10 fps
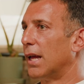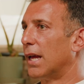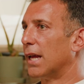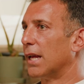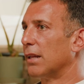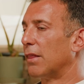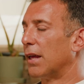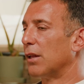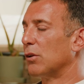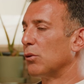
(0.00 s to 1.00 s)
and
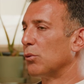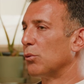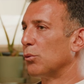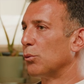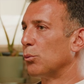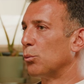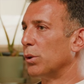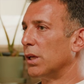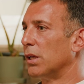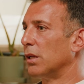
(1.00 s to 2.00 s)
then
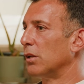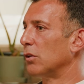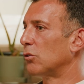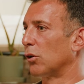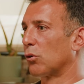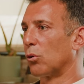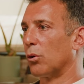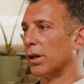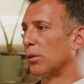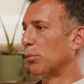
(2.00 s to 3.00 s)
we start
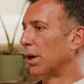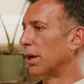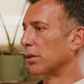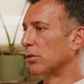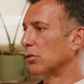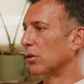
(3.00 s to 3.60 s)
growing the brands